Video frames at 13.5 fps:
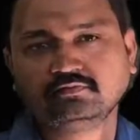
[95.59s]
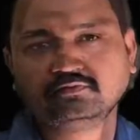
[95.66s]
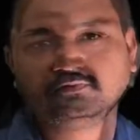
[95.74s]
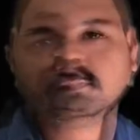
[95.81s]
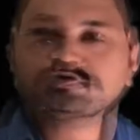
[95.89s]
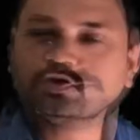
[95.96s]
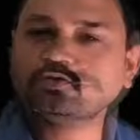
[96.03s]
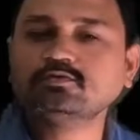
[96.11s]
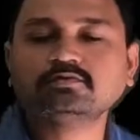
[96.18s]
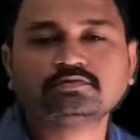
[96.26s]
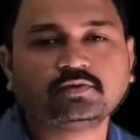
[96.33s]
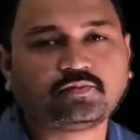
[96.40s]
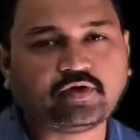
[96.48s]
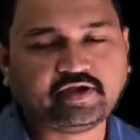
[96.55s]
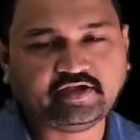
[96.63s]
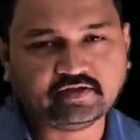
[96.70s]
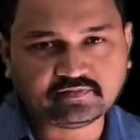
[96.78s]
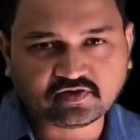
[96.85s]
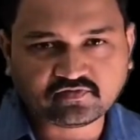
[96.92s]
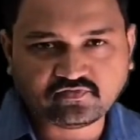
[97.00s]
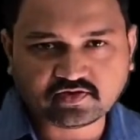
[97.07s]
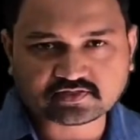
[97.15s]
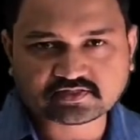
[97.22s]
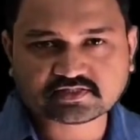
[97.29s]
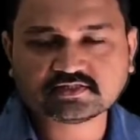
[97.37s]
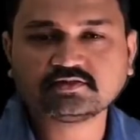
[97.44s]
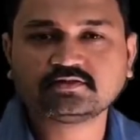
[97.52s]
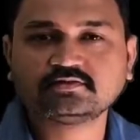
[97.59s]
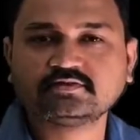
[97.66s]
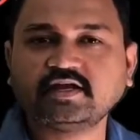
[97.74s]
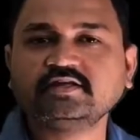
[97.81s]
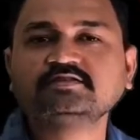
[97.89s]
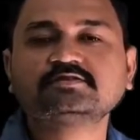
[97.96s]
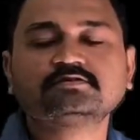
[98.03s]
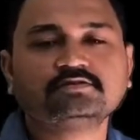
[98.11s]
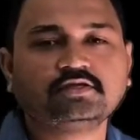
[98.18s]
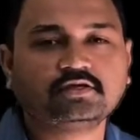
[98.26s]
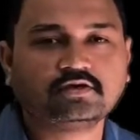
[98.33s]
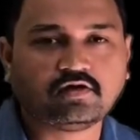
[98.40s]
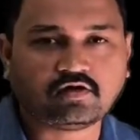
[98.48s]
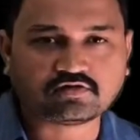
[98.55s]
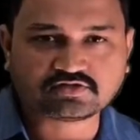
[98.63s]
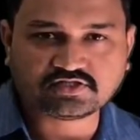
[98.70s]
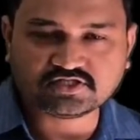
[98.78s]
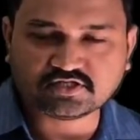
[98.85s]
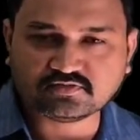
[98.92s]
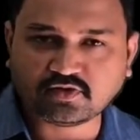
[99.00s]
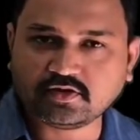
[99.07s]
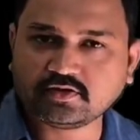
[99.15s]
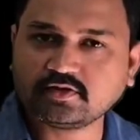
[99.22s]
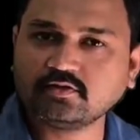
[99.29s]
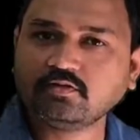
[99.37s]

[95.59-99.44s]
So now the point number first, that is the oxygen molecule.